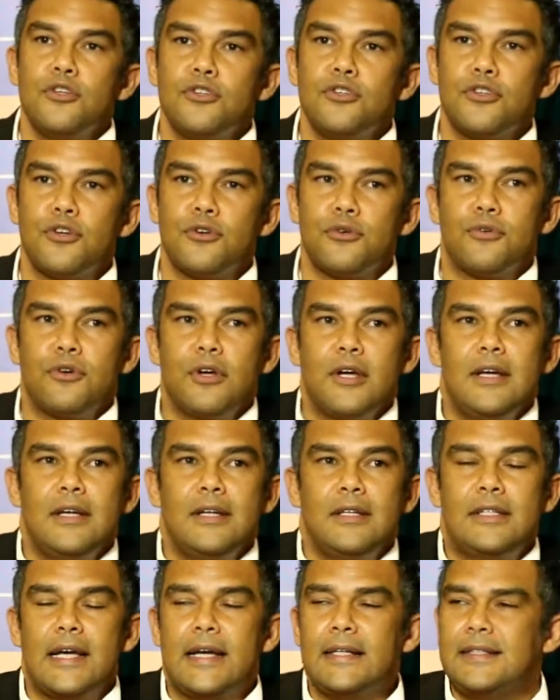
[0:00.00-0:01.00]
So,
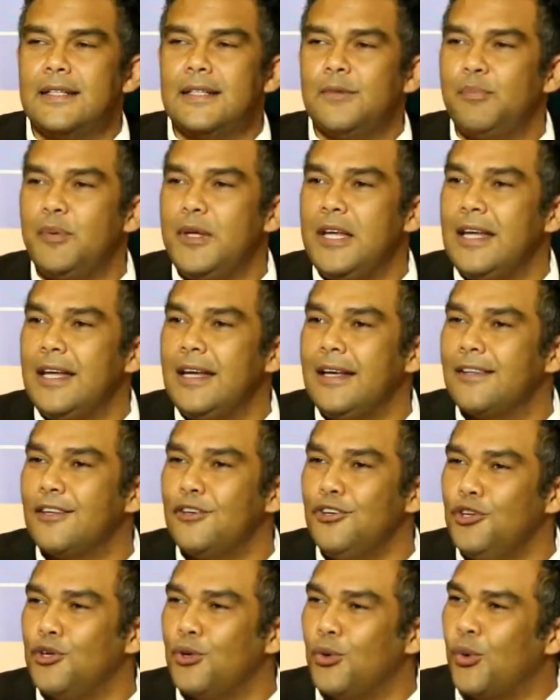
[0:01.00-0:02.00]
data being the
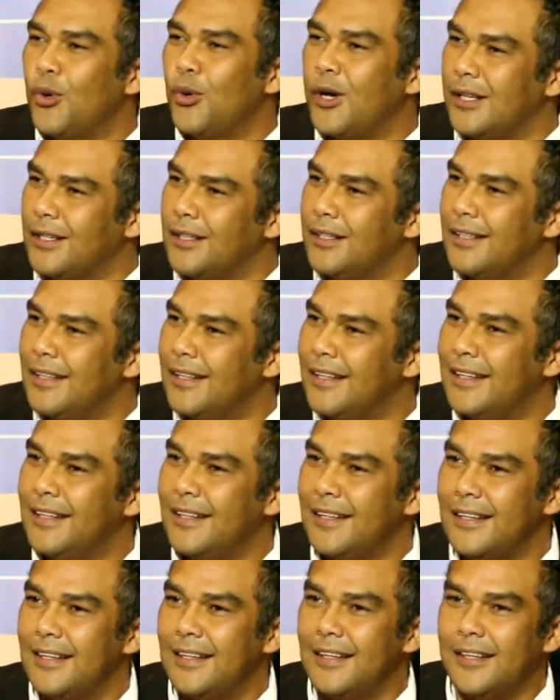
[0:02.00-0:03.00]
new oil,
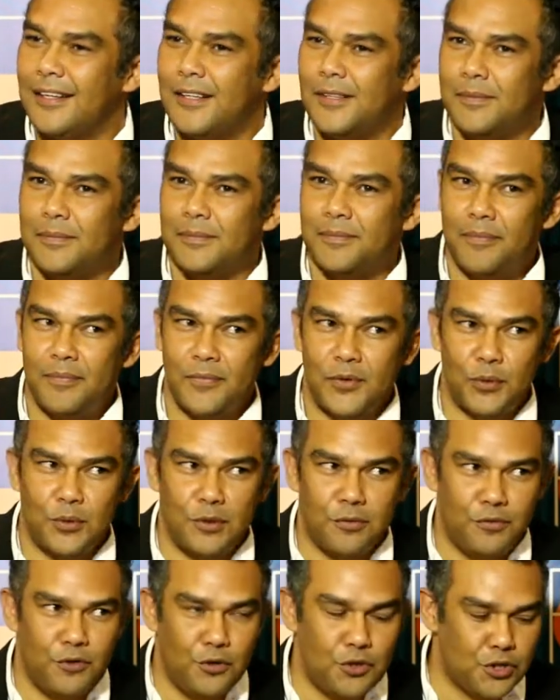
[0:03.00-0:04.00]
um, or
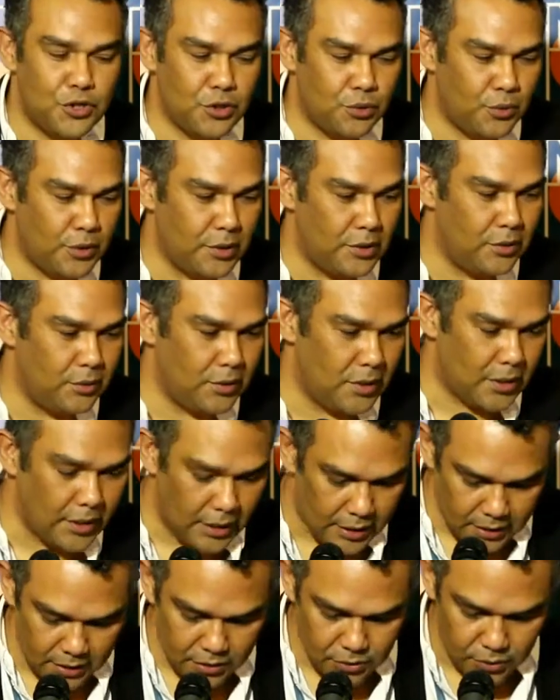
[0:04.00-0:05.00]
the future oil, or the
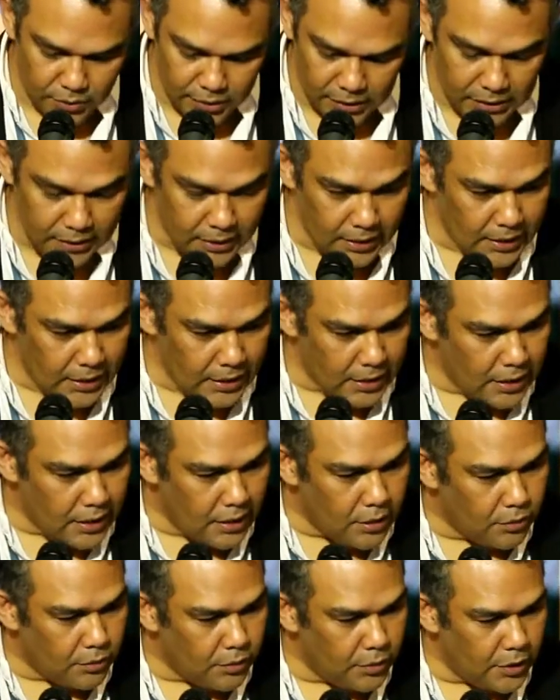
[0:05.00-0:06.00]
current oil,
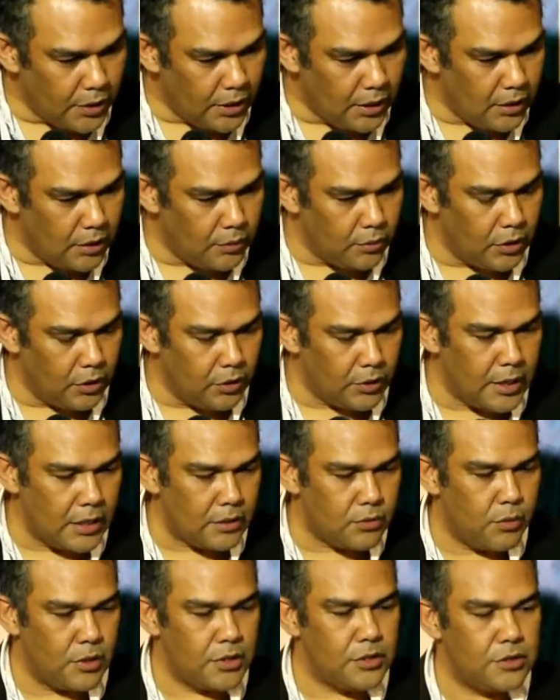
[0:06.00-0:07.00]
we, we look
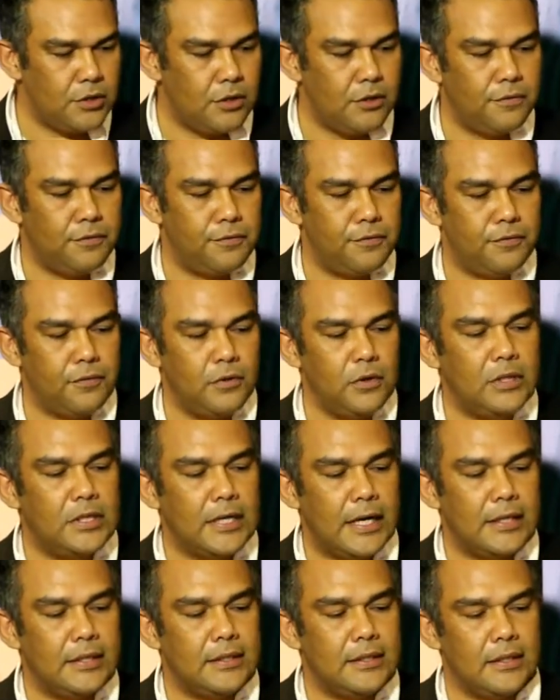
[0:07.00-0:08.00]
at what sort of
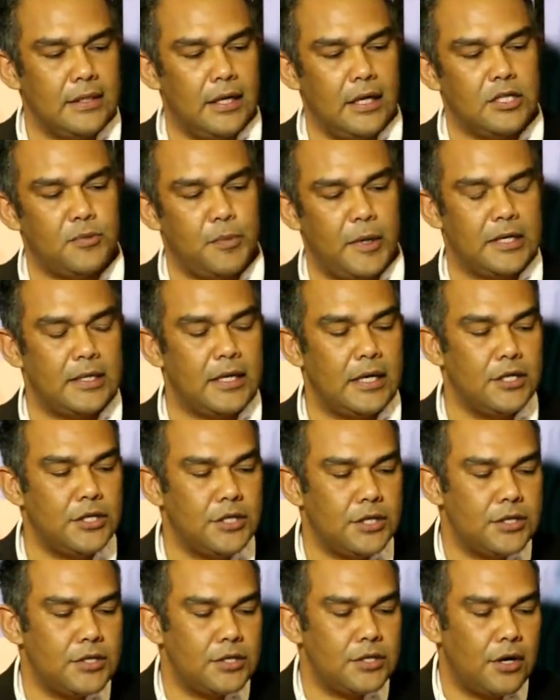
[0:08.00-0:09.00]
data
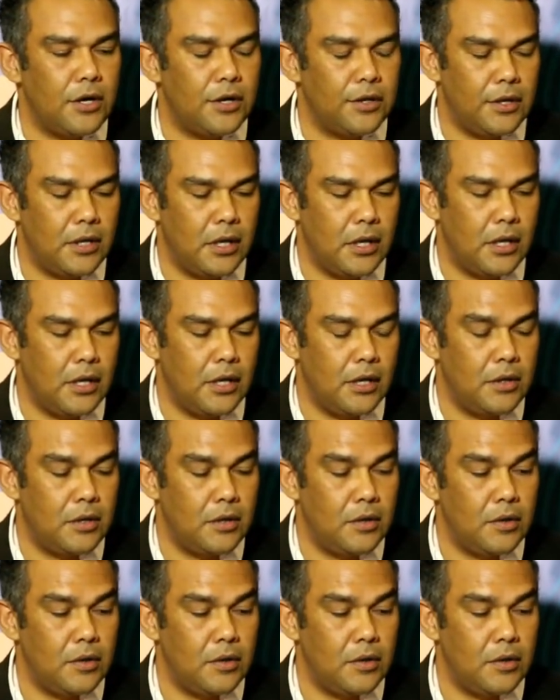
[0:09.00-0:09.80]
expectations are there